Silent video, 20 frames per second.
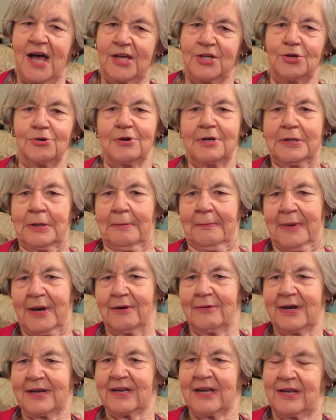"You're in
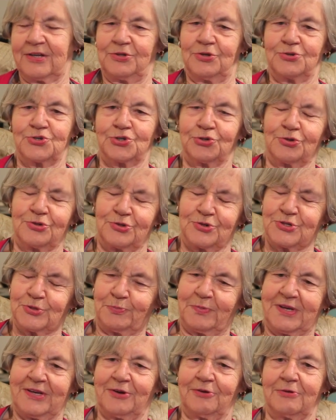America and you shouldn't
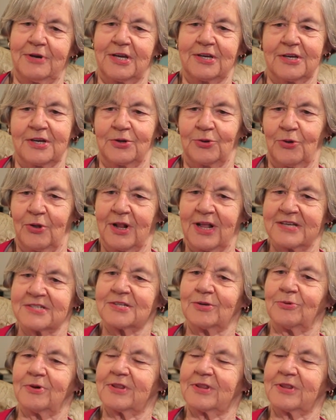speak Greek and all." I said,